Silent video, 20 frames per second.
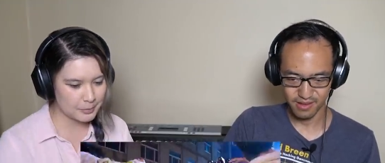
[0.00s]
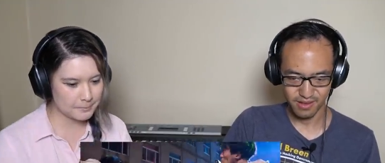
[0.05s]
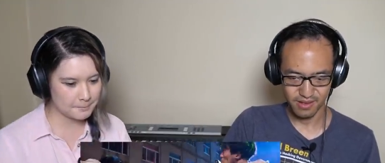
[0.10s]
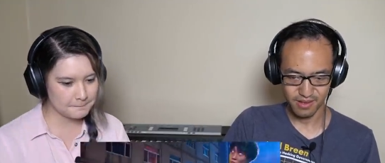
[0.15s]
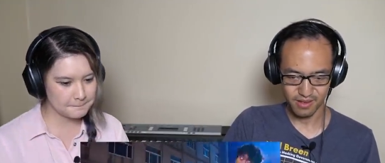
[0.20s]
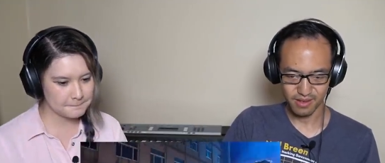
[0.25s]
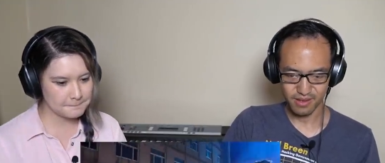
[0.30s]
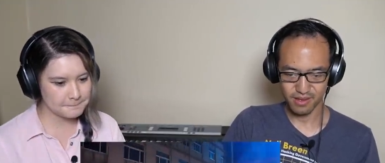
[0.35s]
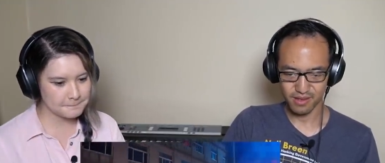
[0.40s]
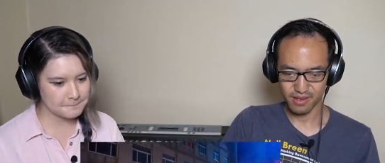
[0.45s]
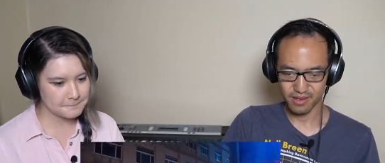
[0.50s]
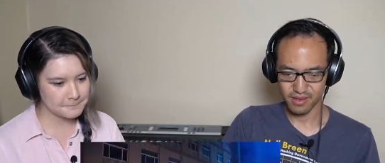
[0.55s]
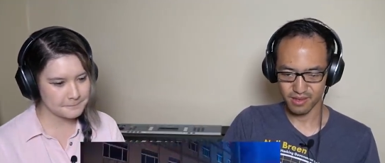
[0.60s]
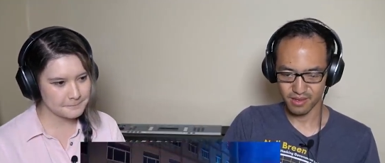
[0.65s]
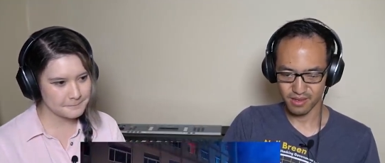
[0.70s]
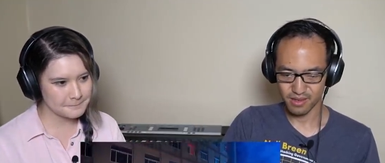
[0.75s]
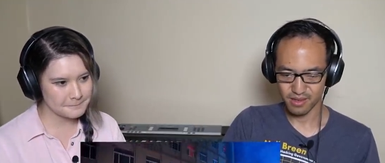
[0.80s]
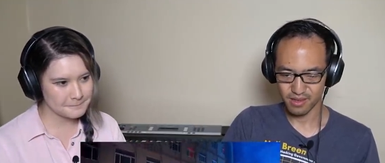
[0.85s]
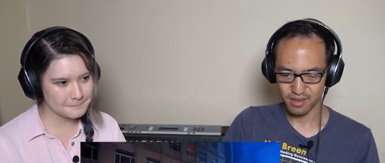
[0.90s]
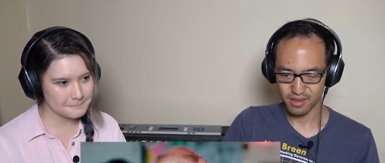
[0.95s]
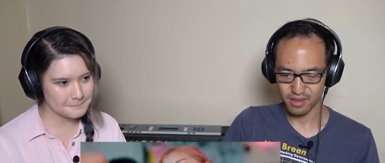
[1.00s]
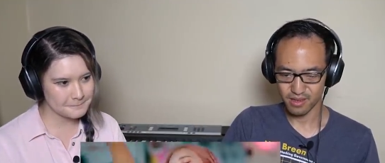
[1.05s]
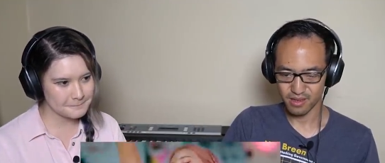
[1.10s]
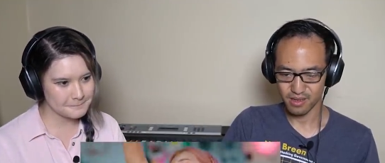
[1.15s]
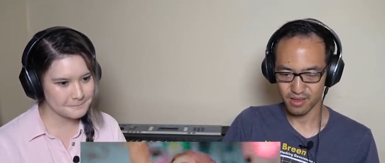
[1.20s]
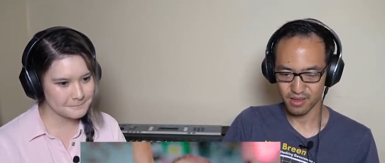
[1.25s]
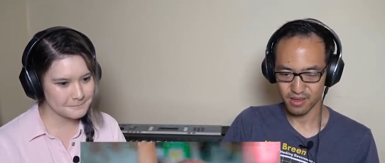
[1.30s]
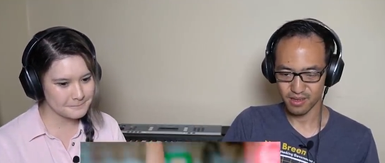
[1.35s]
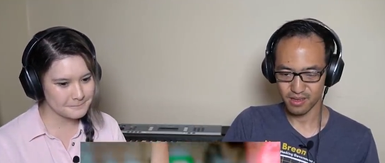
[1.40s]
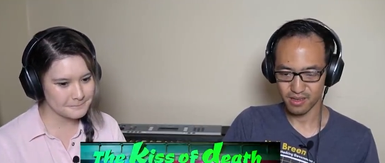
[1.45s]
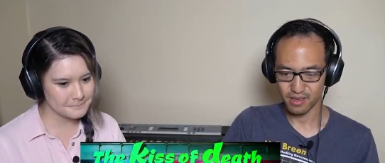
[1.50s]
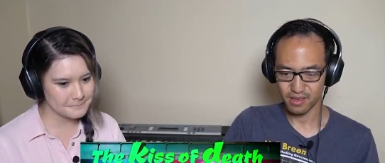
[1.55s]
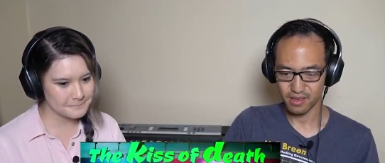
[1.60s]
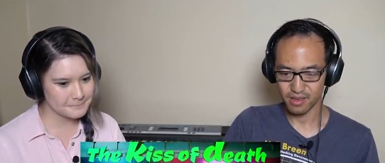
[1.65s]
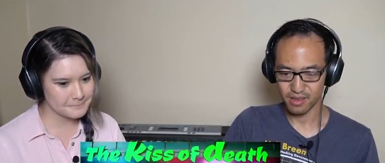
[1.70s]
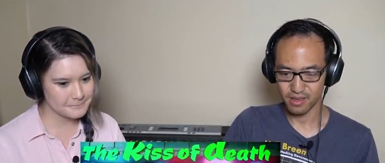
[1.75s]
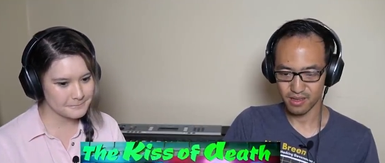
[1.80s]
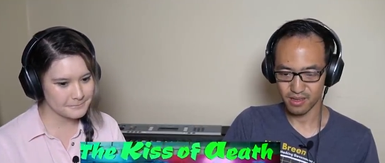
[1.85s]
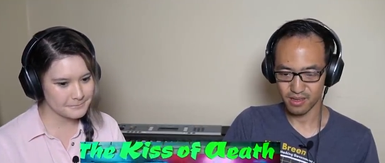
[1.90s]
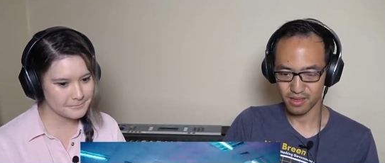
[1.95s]

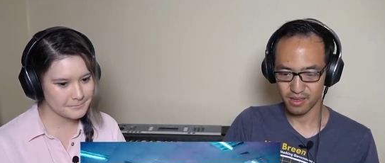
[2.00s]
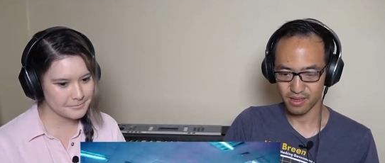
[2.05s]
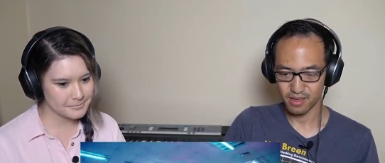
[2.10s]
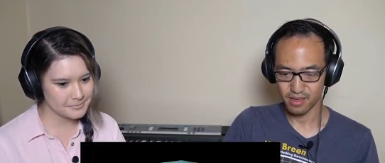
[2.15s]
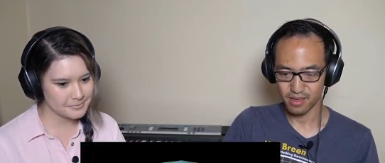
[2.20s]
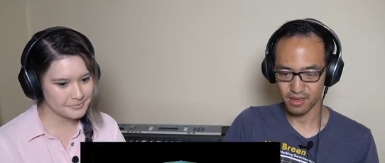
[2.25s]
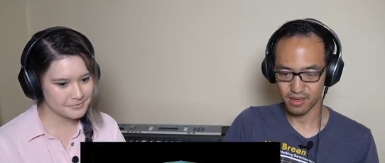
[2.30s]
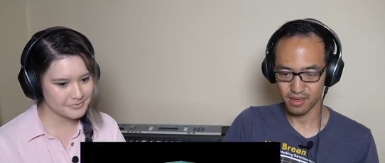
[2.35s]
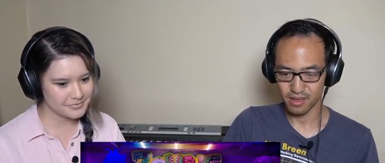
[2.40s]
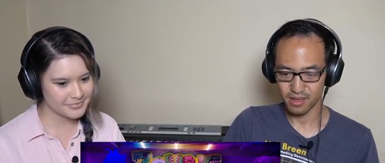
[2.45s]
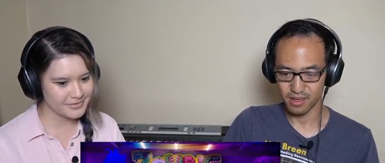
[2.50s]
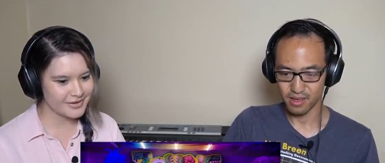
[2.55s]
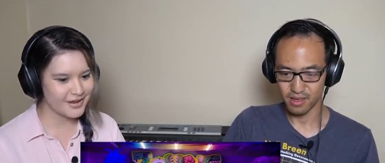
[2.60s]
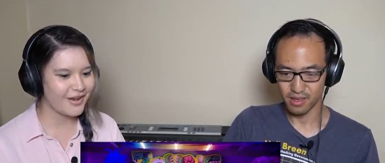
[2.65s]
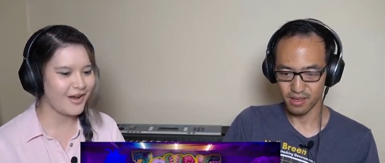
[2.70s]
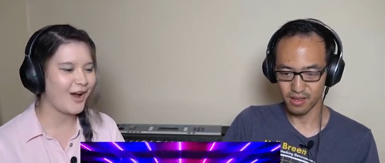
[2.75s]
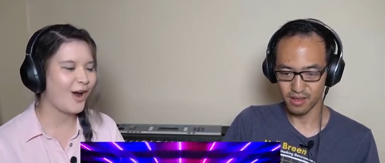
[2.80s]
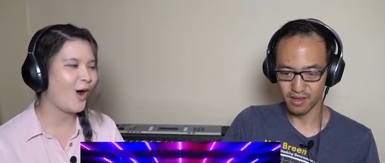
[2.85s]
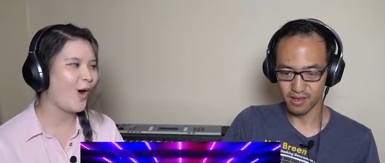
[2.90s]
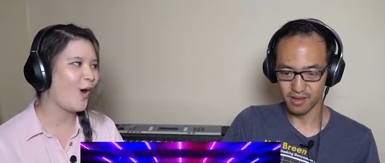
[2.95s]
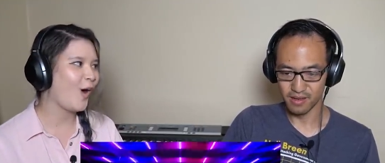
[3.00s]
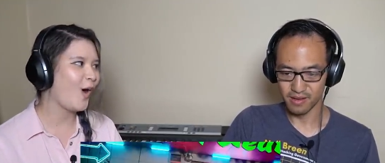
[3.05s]
Nobody speaks.